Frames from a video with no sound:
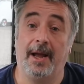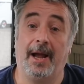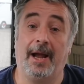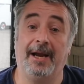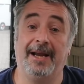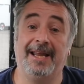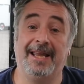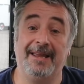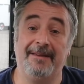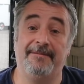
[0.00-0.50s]

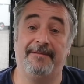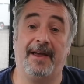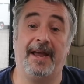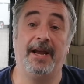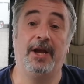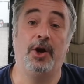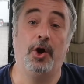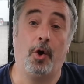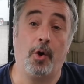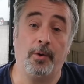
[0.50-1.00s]
and give
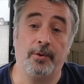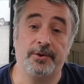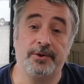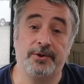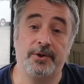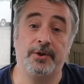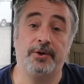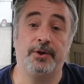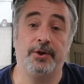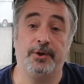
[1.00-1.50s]
a
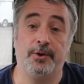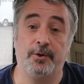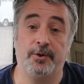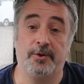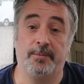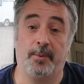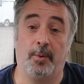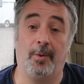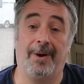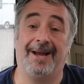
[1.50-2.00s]
constant,
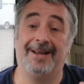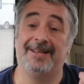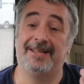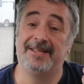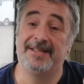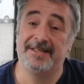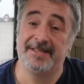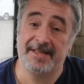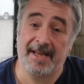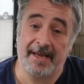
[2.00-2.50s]
usable and
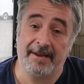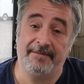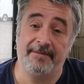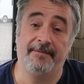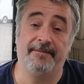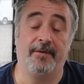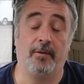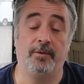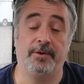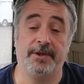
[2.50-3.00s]
safe
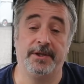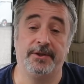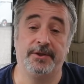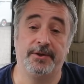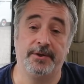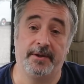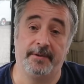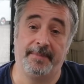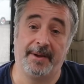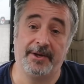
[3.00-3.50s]
voltage
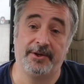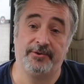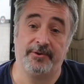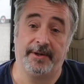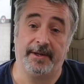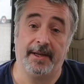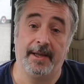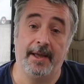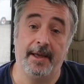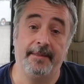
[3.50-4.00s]
to the
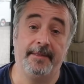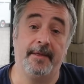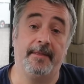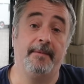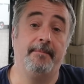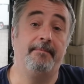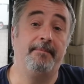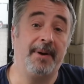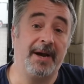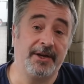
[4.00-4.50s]
battery that
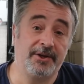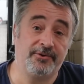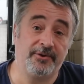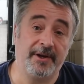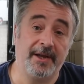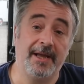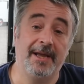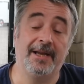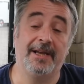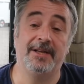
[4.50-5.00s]
the
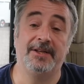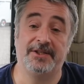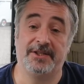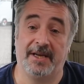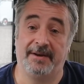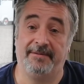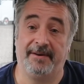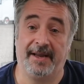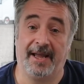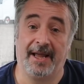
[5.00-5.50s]
battery can
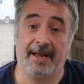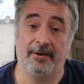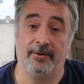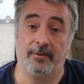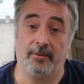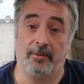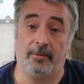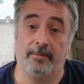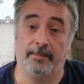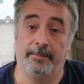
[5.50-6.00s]
safely
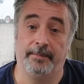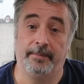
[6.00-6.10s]
handle.